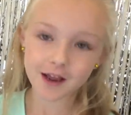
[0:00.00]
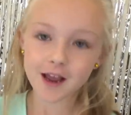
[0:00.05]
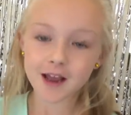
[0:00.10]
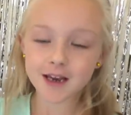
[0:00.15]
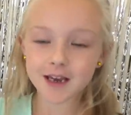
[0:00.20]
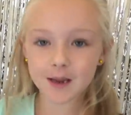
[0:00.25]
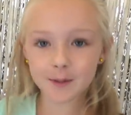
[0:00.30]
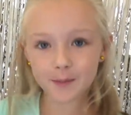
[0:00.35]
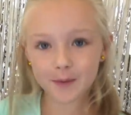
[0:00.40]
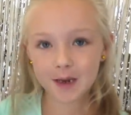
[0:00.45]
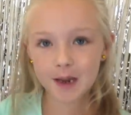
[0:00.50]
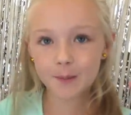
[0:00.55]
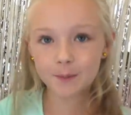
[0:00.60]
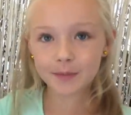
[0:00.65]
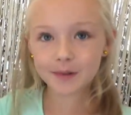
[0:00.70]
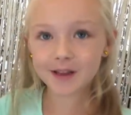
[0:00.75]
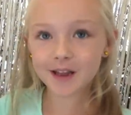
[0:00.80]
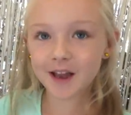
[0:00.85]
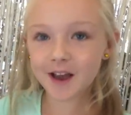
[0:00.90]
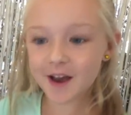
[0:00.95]
Tell me down
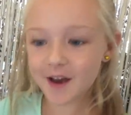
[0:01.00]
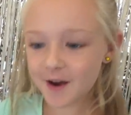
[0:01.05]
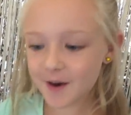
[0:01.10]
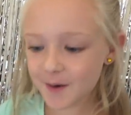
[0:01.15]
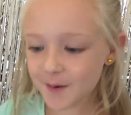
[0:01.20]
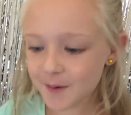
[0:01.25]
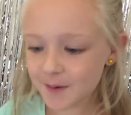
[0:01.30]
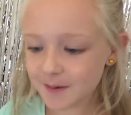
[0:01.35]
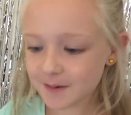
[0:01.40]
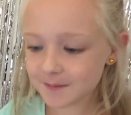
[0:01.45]
below.